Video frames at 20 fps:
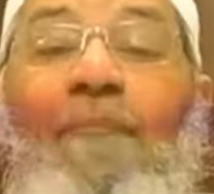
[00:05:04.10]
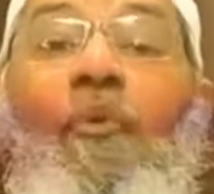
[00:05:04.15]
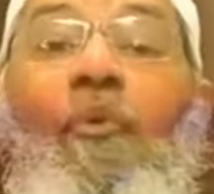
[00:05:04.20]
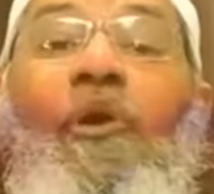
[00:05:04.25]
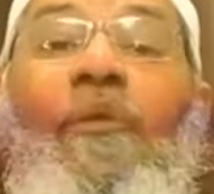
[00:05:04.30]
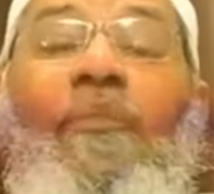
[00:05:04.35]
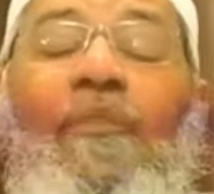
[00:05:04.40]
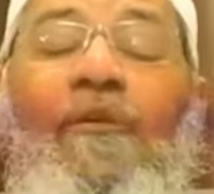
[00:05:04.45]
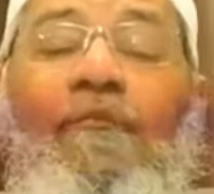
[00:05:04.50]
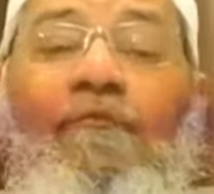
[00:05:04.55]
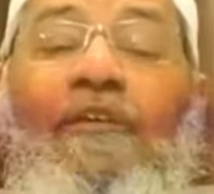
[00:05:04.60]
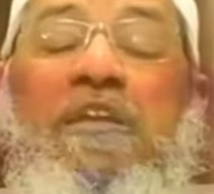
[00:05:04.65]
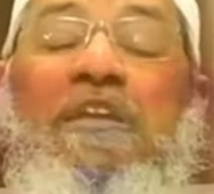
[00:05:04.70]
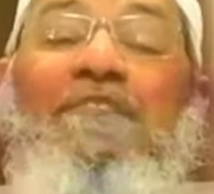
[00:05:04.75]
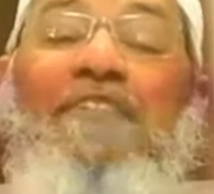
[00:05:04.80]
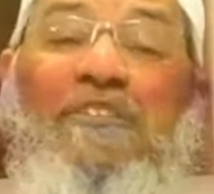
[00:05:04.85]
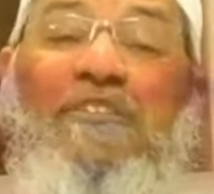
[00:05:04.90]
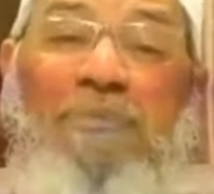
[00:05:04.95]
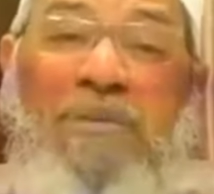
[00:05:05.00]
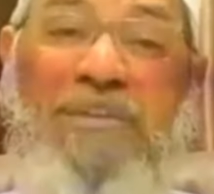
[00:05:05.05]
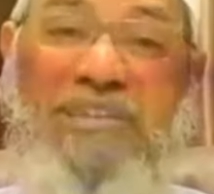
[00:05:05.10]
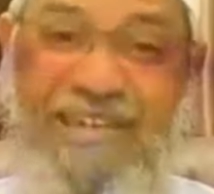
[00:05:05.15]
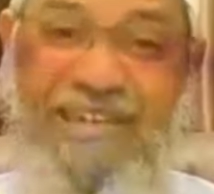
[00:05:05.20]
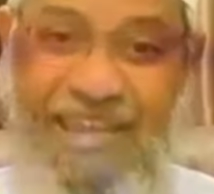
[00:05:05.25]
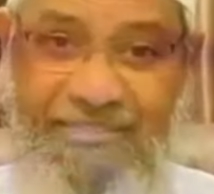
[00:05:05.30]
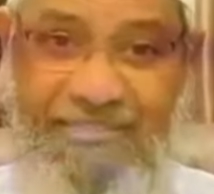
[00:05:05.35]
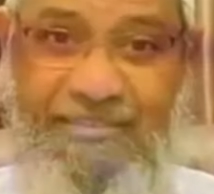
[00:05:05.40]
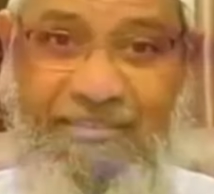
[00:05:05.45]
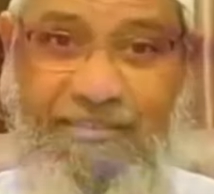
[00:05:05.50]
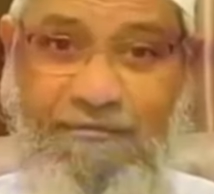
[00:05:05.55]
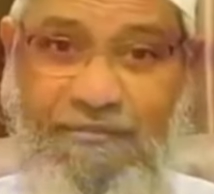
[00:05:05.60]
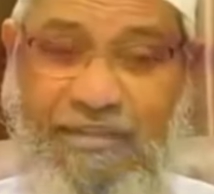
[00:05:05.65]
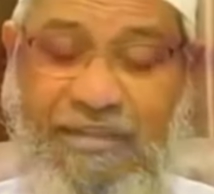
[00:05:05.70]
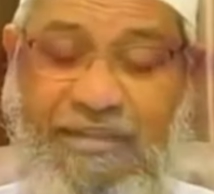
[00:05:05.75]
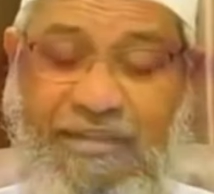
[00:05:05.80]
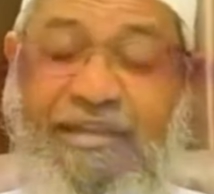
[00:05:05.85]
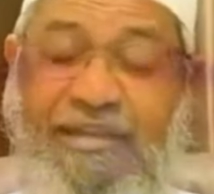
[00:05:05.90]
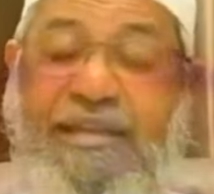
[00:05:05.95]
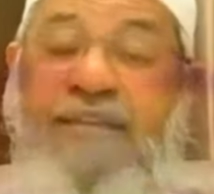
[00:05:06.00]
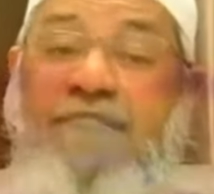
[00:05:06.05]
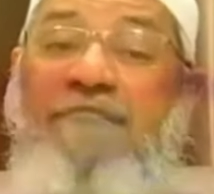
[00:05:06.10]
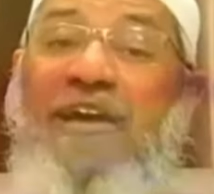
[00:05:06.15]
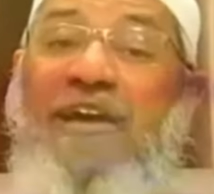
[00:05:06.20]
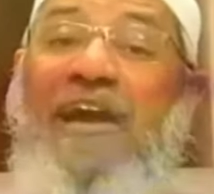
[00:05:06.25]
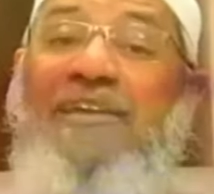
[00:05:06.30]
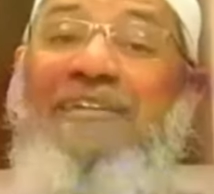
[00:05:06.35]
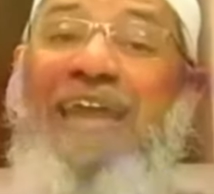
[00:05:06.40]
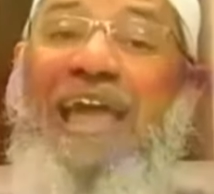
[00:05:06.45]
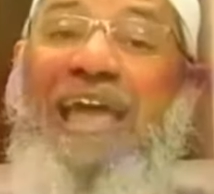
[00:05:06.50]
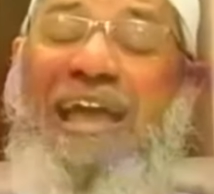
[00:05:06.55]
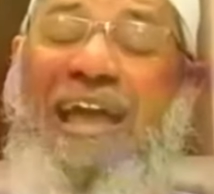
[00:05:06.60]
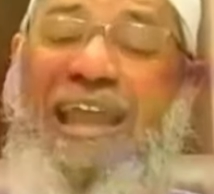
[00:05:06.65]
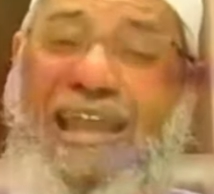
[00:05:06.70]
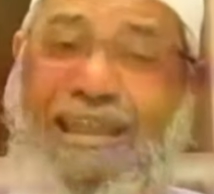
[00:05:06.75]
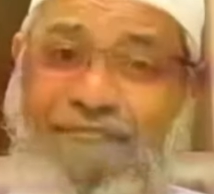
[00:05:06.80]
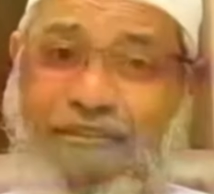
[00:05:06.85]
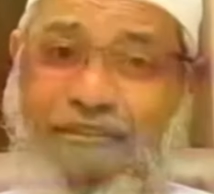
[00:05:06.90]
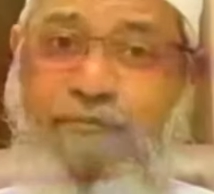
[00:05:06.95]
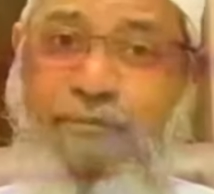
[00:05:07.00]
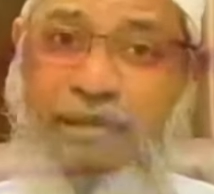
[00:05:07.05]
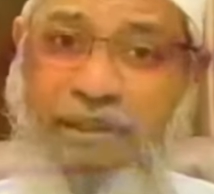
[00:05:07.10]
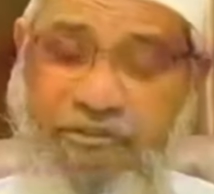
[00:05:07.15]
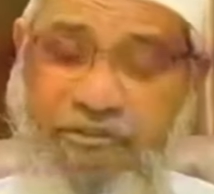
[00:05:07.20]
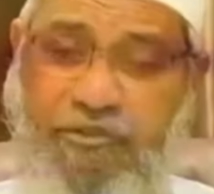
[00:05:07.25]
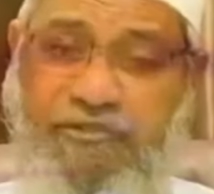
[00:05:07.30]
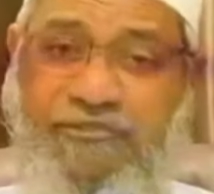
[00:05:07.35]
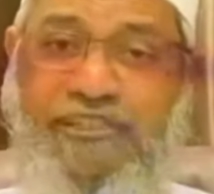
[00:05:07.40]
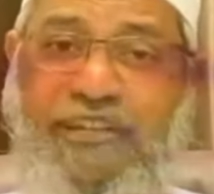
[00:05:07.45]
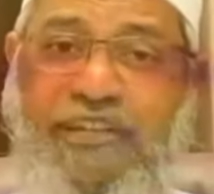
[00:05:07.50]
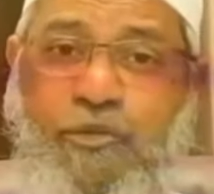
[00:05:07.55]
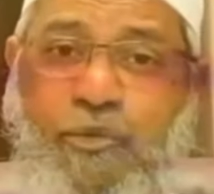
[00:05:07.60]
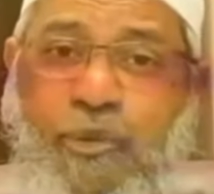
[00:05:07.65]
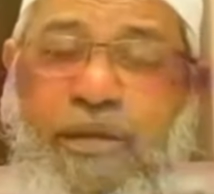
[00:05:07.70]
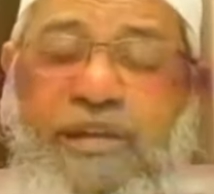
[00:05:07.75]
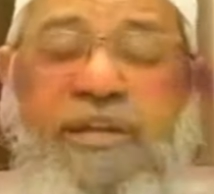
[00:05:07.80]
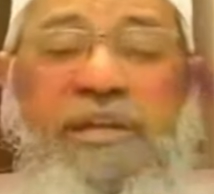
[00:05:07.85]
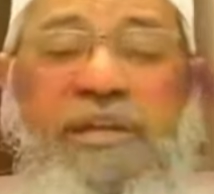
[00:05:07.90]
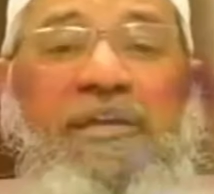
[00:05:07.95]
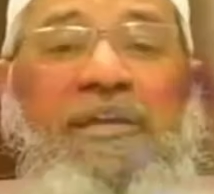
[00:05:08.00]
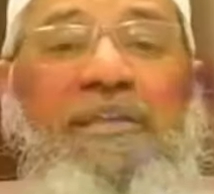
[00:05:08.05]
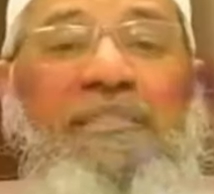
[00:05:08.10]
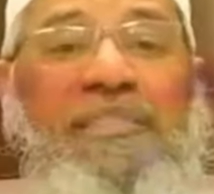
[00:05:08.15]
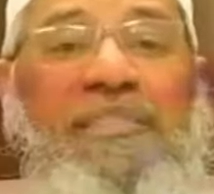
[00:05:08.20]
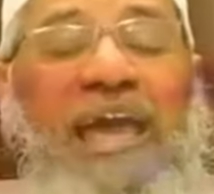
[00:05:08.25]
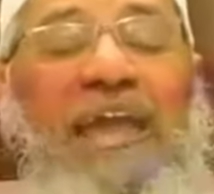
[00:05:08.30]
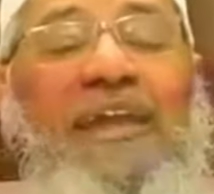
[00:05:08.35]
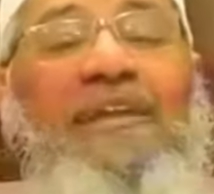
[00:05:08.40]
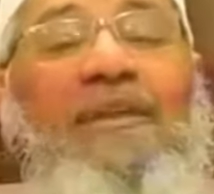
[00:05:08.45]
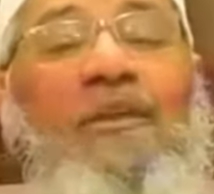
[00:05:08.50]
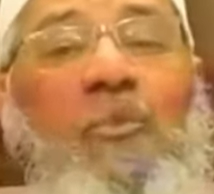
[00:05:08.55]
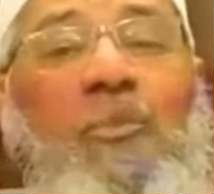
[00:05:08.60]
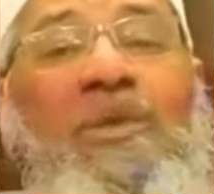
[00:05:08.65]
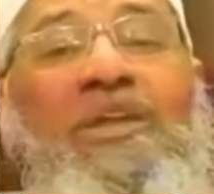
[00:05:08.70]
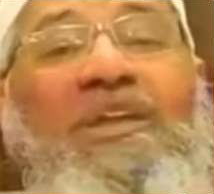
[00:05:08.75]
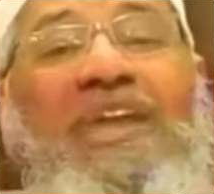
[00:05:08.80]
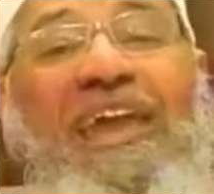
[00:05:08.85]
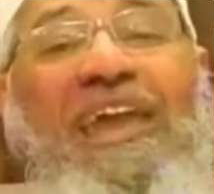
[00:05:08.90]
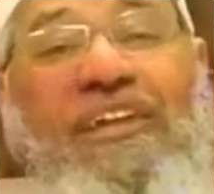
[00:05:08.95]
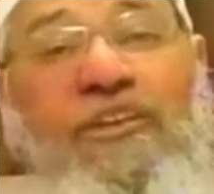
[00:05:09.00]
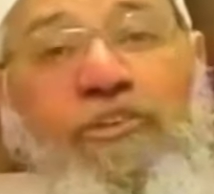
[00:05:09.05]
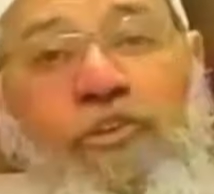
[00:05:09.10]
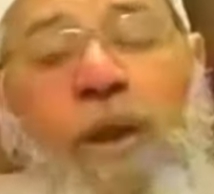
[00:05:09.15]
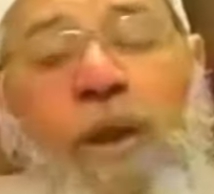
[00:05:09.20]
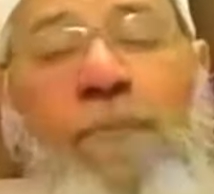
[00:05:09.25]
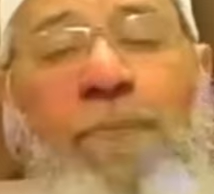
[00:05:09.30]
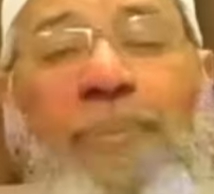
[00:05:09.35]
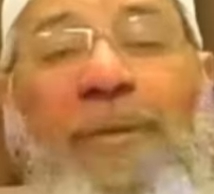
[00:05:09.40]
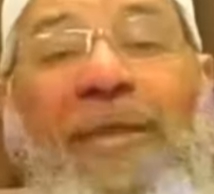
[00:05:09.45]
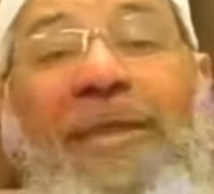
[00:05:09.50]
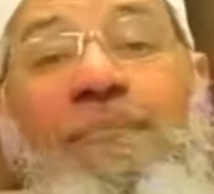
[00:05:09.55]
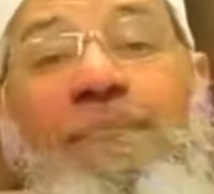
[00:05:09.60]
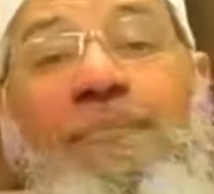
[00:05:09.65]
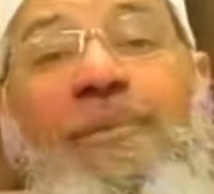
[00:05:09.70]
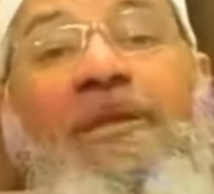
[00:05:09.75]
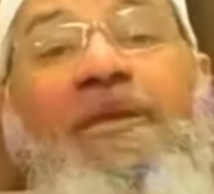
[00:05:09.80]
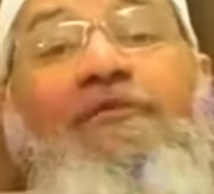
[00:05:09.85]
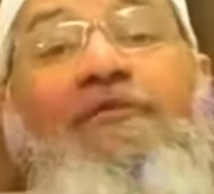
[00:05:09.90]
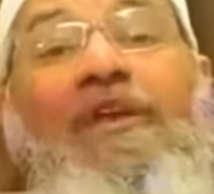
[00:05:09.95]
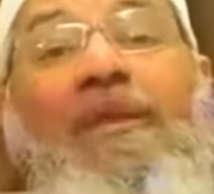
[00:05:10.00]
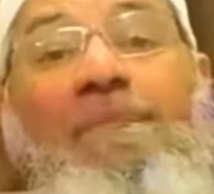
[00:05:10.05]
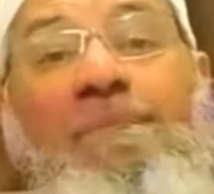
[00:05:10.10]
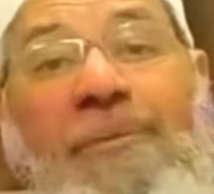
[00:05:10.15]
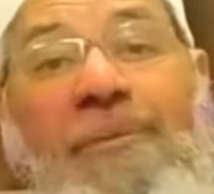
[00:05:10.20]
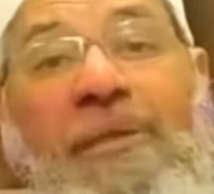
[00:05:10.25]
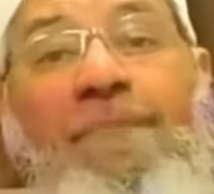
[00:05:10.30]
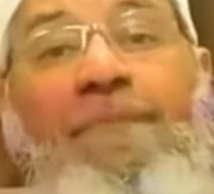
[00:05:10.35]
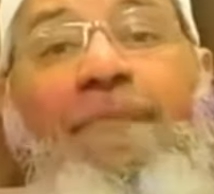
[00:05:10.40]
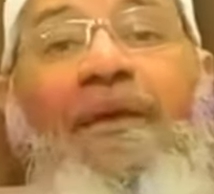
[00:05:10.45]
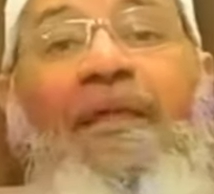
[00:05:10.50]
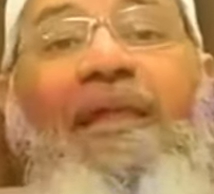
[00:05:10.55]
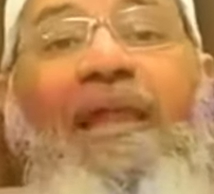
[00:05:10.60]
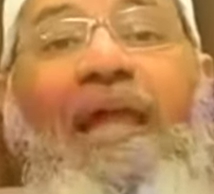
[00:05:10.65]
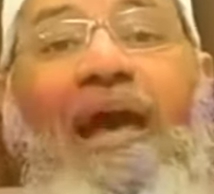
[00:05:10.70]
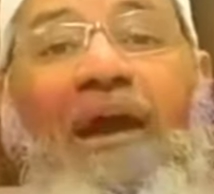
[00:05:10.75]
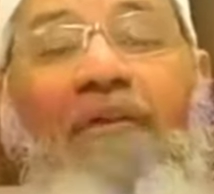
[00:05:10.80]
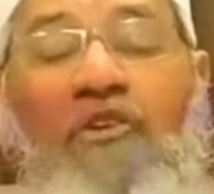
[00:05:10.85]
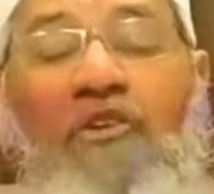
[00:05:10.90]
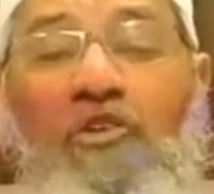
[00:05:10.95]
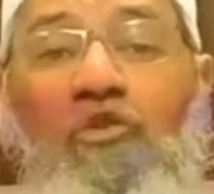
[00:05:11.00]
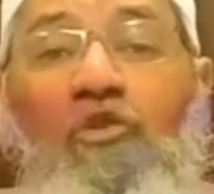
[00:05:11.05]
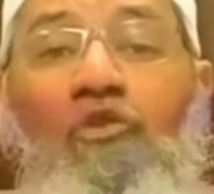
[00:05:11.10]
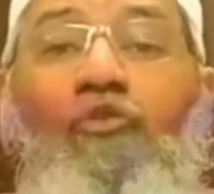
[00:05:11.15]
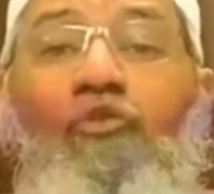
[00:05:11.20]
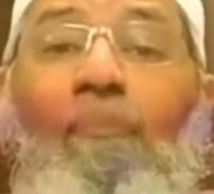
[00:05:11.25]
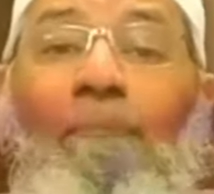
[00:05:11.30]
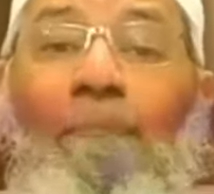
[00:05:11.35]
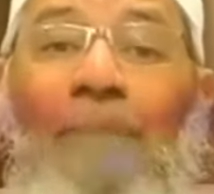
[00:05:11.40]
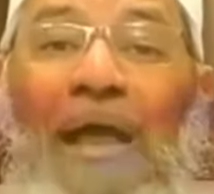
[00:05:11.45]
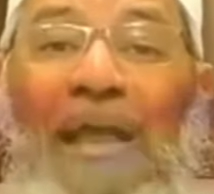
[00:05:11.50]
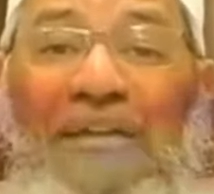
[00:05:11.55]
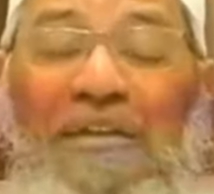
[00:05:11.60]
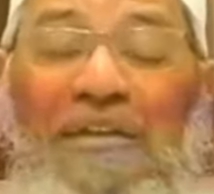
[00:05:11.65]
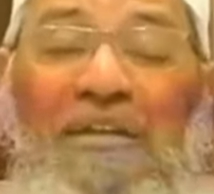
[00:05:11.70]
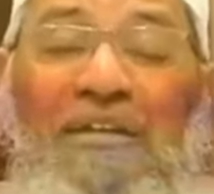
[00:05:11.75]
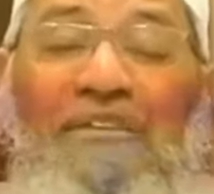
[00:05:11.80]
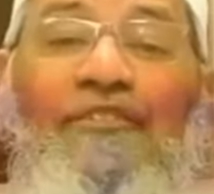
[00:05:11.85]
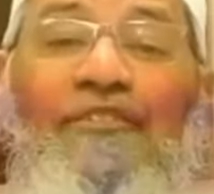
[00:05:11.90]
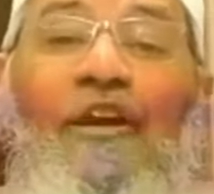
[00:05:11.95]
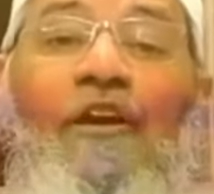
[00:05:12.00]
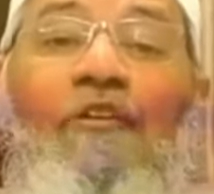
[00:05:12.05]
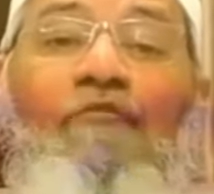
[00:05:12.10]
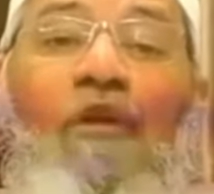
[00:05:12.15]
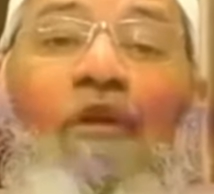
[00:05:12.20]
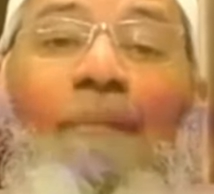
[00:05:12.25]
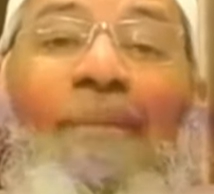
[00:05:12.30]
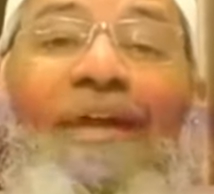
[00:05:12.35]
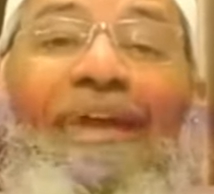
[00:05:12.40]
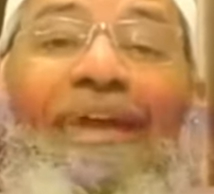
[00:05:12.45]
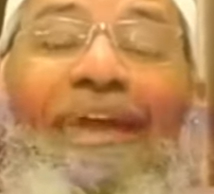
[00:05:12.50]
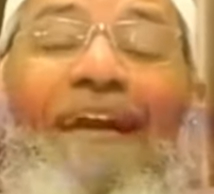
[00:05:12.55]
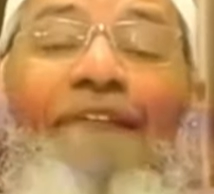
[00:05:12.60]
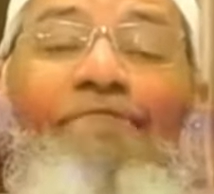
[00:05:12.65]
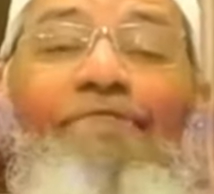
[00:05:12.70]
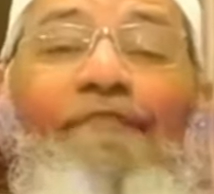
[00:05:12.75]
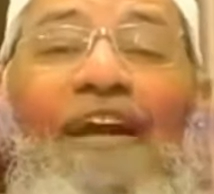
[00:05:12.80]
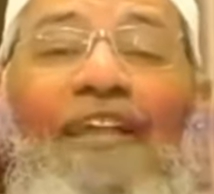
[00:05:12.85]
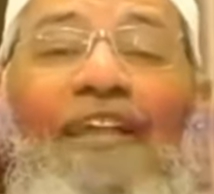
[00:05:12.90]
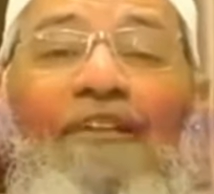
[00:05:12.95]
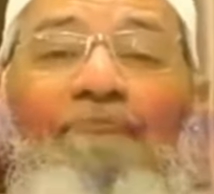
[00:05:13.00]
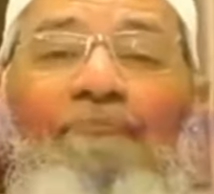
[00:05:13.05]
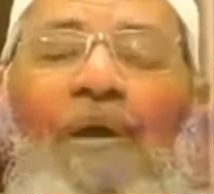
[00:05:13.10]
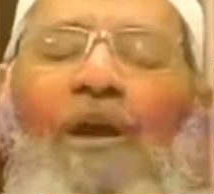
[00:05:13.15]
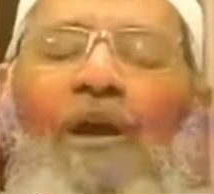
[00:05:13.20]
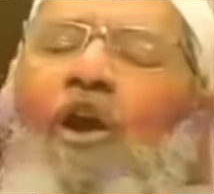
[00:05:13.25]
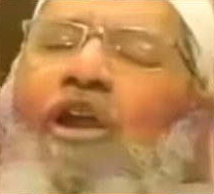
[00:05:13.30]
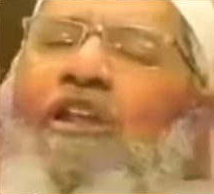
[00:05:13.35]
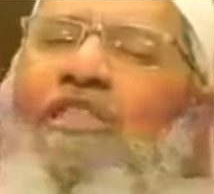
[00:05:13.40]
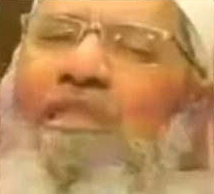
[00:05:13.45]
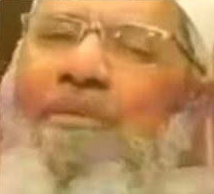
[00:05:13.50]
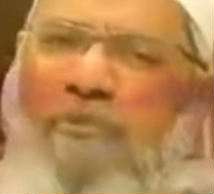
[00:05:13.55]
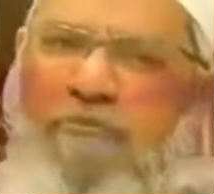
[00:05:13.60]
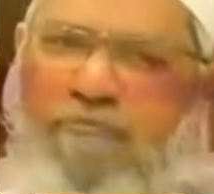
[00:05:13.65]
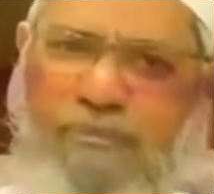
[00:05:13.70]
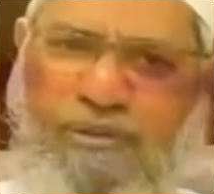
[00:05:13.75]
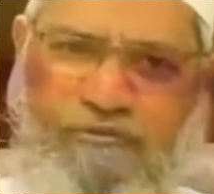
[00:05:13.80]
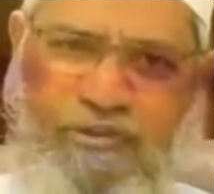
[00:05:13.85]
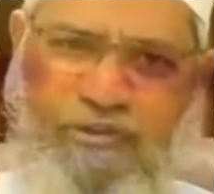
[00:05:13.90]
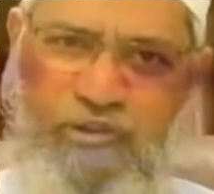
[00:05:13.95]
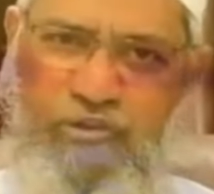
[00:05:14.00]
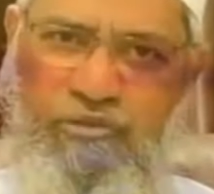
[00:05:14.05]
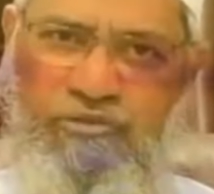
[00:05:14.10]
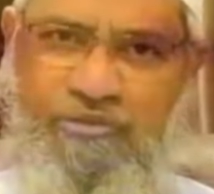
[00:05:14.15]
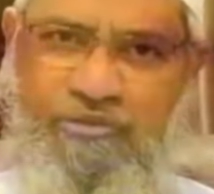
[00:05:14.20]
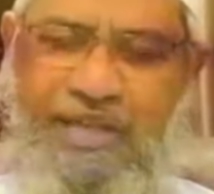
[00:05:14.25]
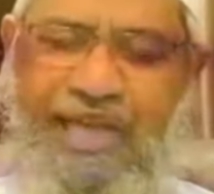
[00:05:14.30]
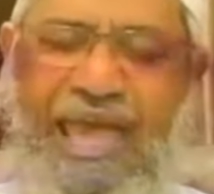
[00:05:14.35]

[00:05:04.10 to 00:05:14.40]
are more in the field. We are specialized in the field. We are trying our level best to see to it that we can stop in between people, our YouTube partners, from making a fast buck on some of my videos.